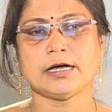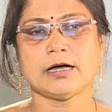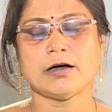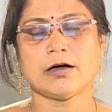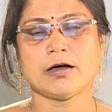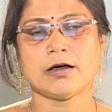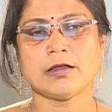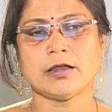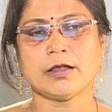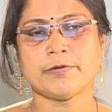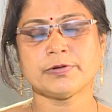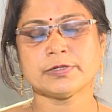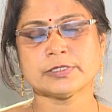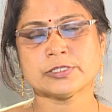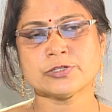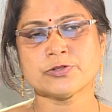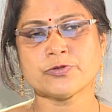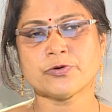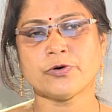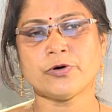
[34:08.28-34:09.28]
All of us
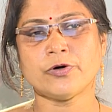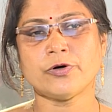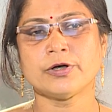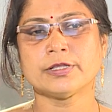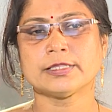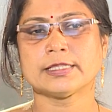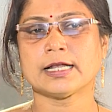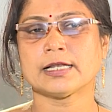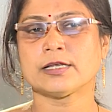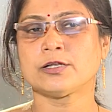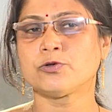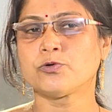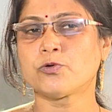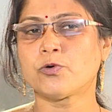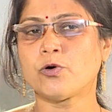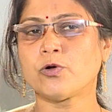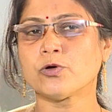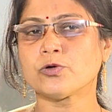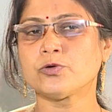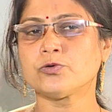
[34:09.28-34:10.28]
know that
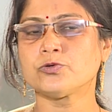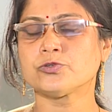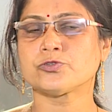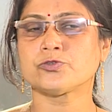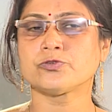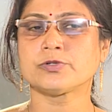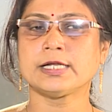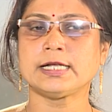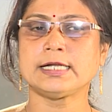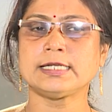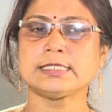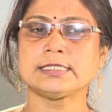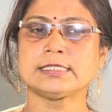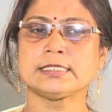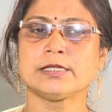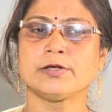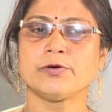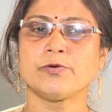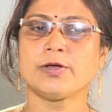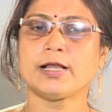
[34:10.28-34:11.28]
no two students
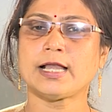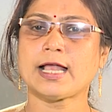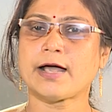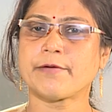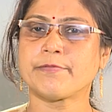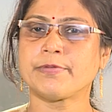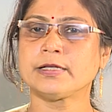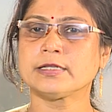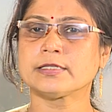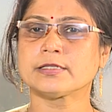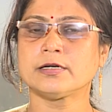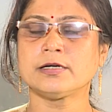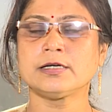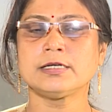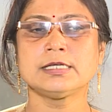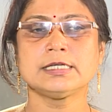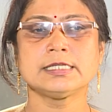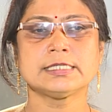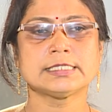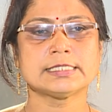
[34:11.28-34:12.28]
will having the
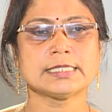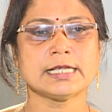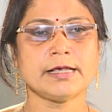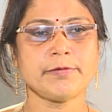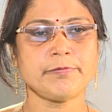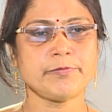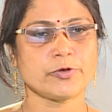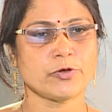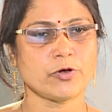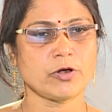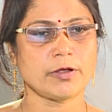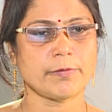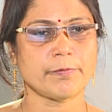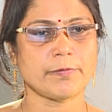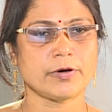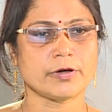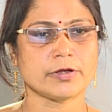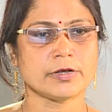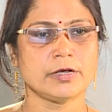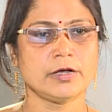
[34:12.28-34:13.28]
same roll
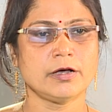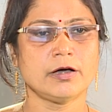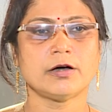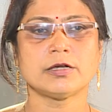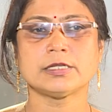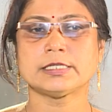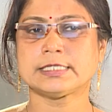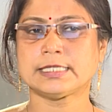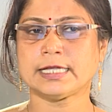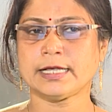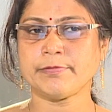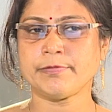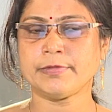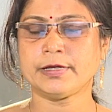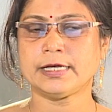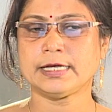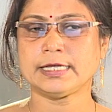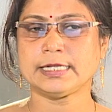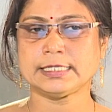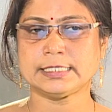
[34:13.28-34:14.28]
number or same
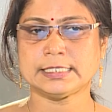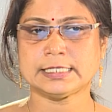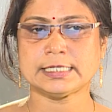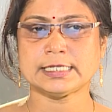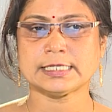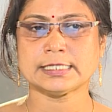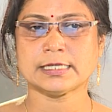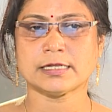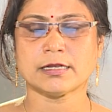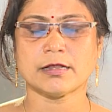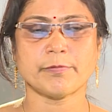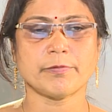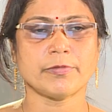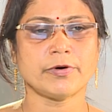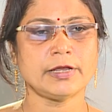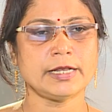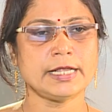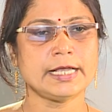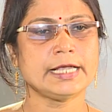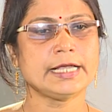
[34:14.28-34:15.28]
registration number
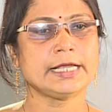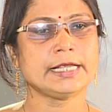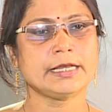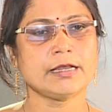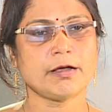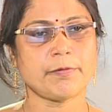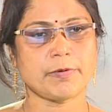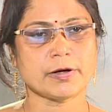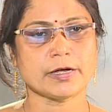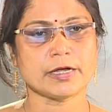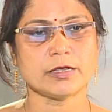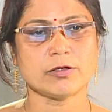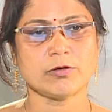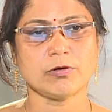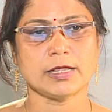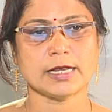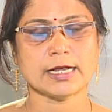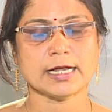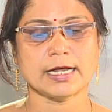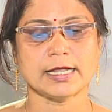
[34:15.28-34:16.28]
in a
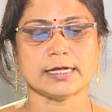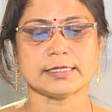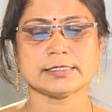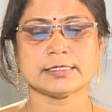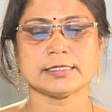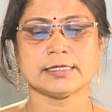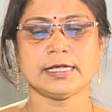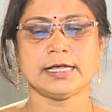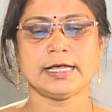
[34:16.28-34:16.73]
particular class.